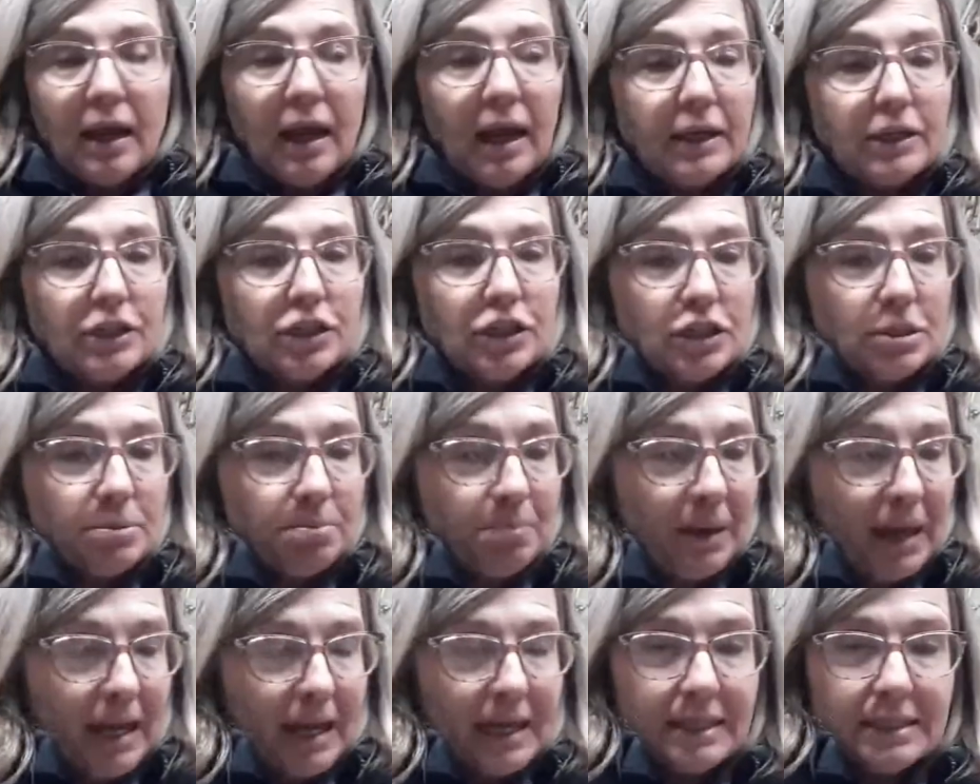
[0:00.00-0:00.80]
I like to
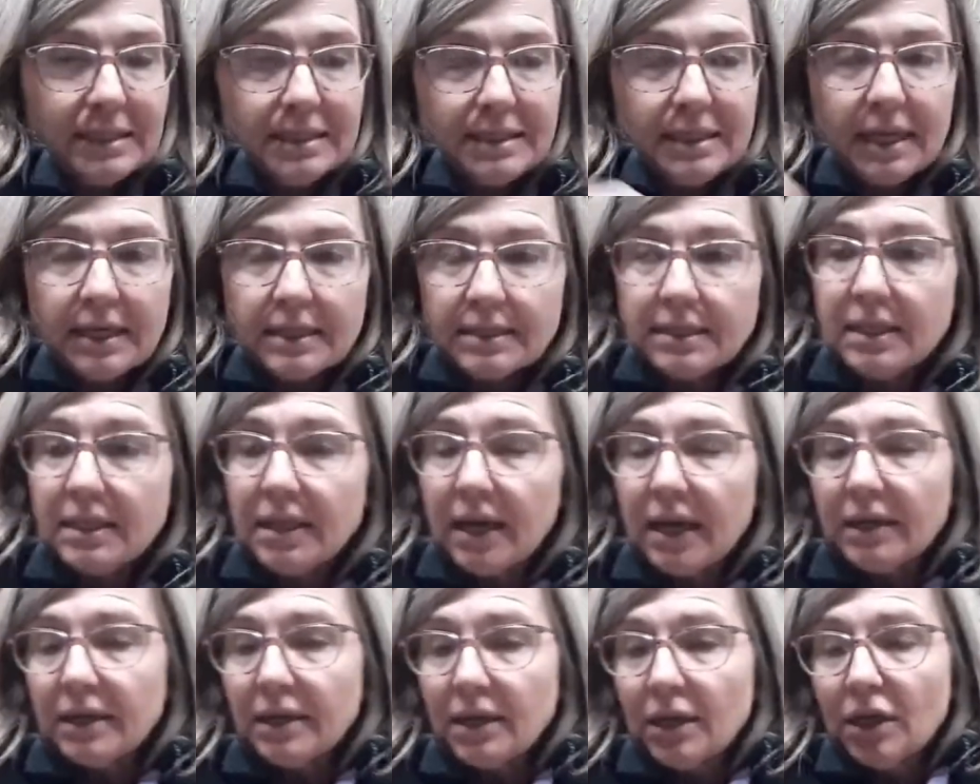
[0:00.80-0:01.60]
just place things, and
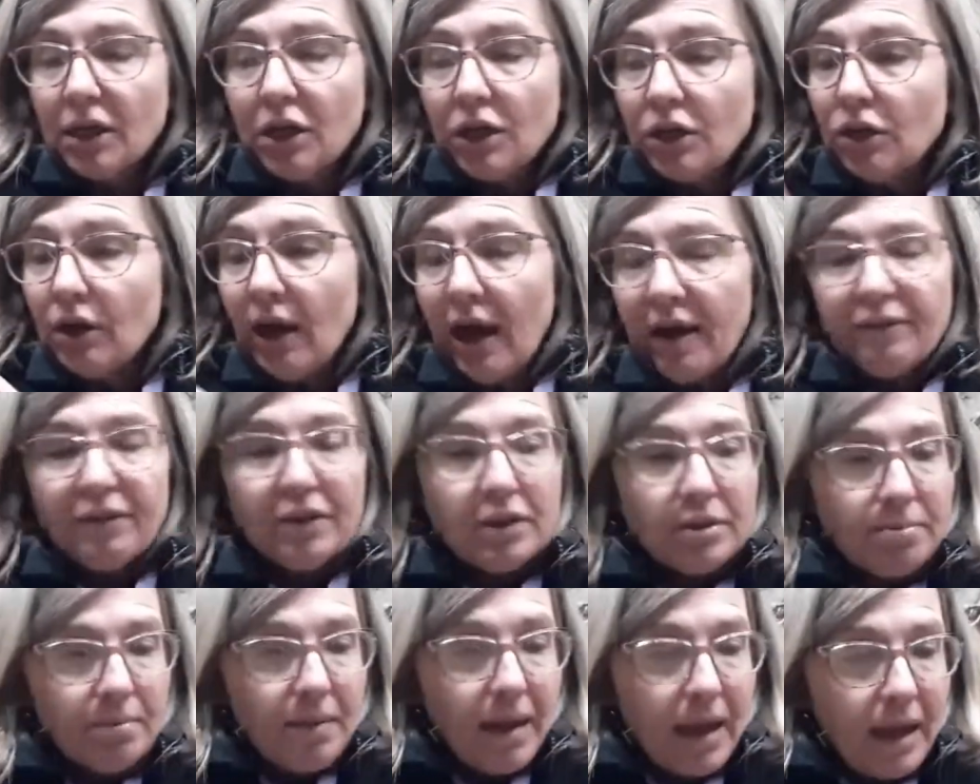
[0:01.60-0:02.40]
then you
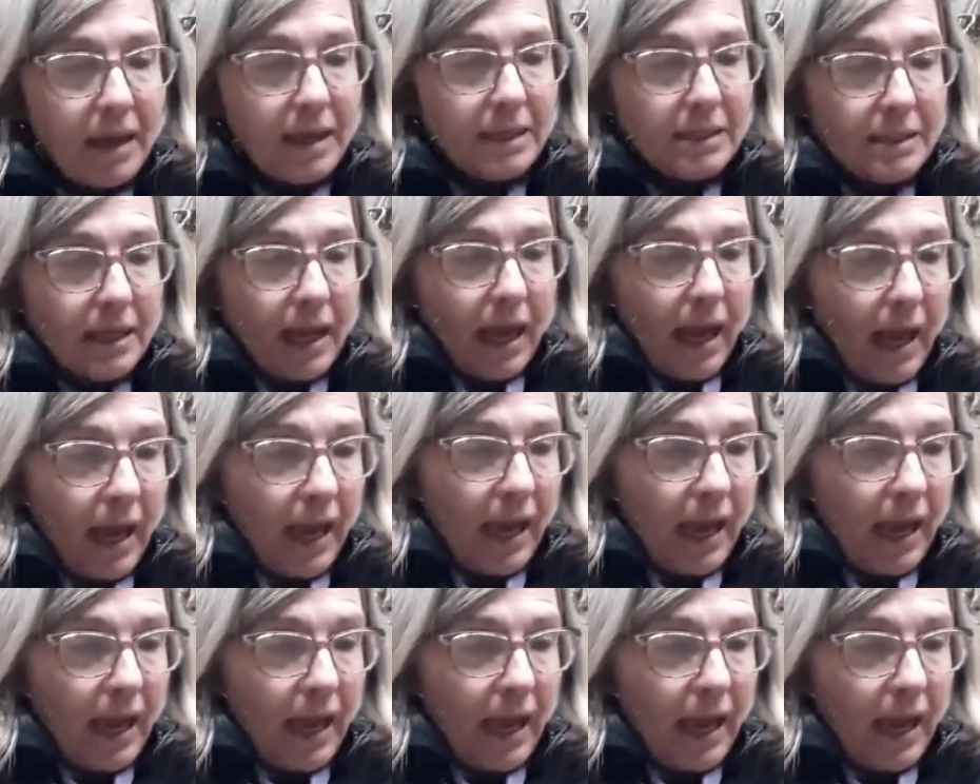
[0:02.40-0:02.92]
haven't made